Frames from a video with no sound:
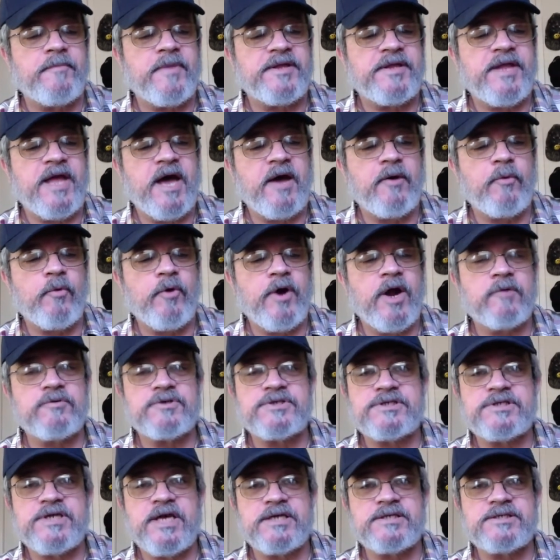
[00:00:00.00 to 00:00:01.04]
down where I
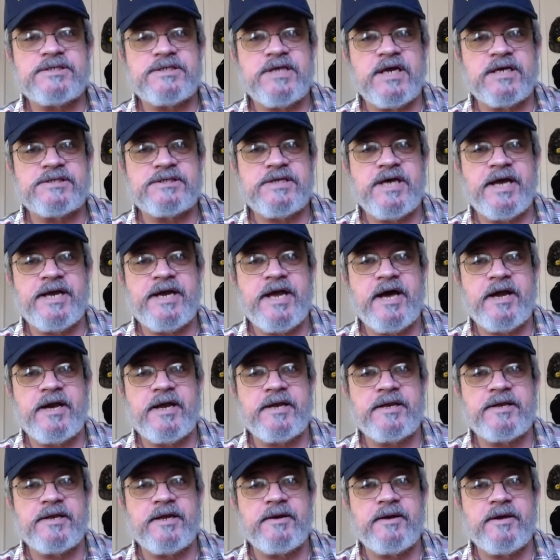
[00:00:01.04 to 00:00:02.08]
was assigned out
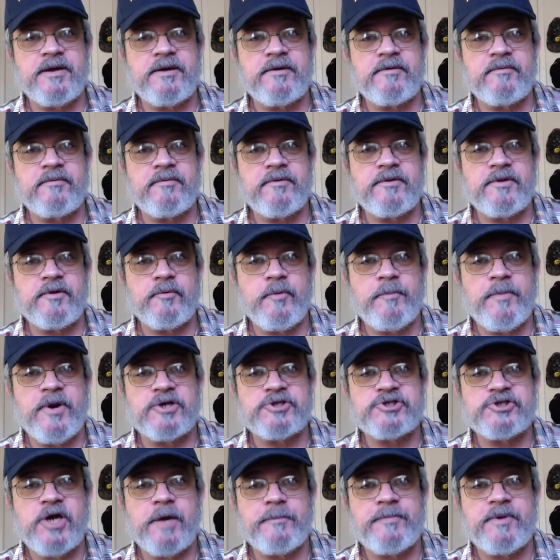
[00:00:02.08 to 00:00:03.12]
at the
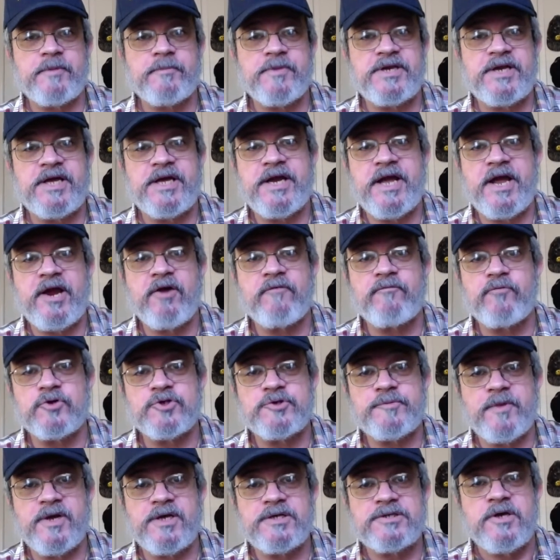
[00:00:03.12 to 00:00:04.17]
repair shop in Medina Air Force
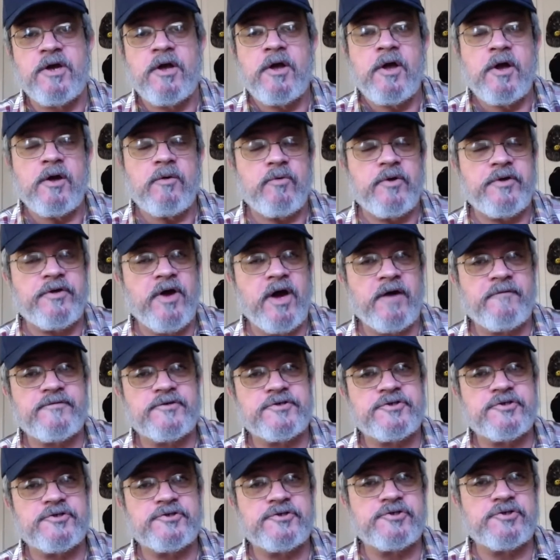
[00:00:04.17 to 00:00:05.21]
Base, where the
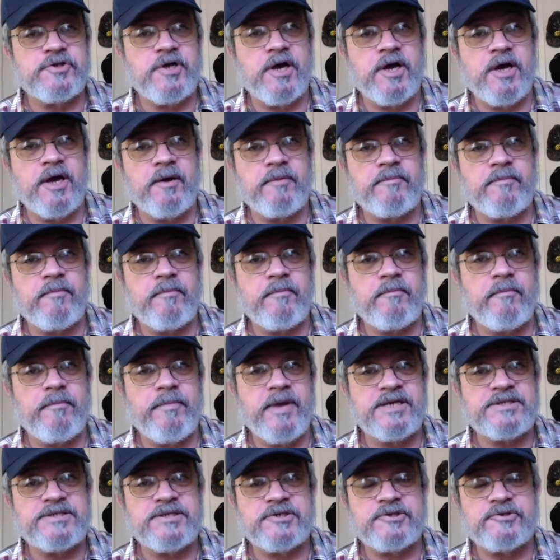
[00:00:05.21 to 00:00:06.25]
officer
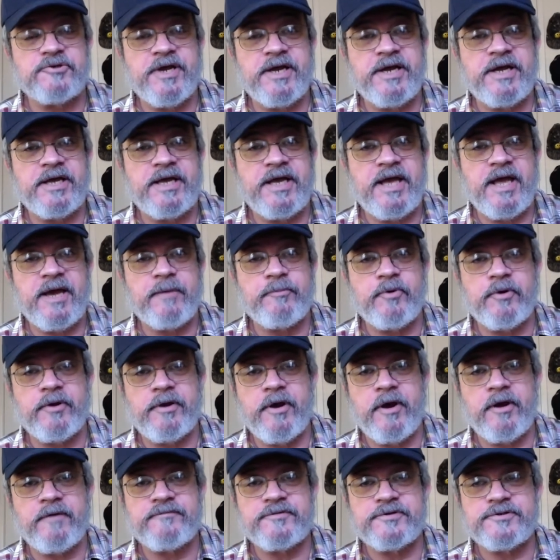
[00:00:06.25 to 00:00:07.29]
basic training camp or the
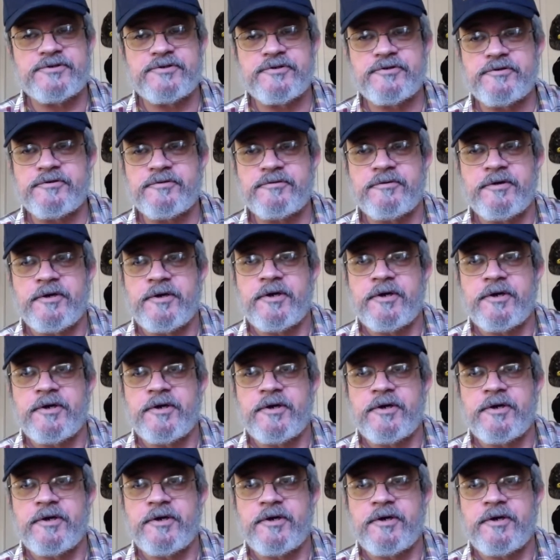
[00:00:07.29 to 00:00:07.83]
officer